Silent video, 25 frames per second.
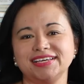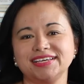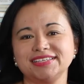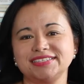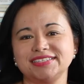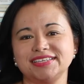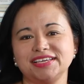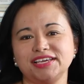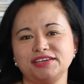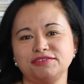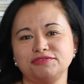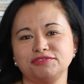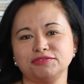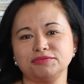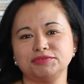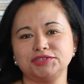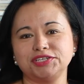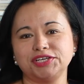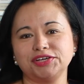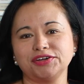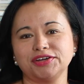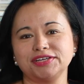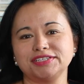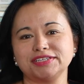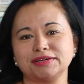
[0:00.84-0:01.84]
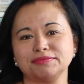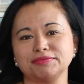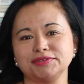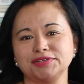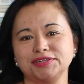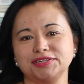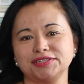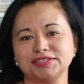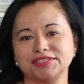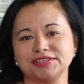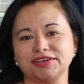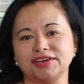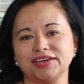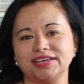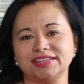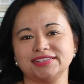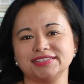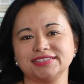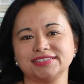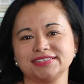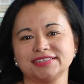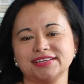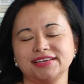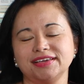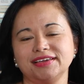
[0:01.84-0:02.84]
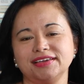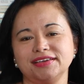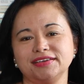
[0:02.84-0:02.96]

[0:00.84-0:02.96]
Tess here from GIW Designs.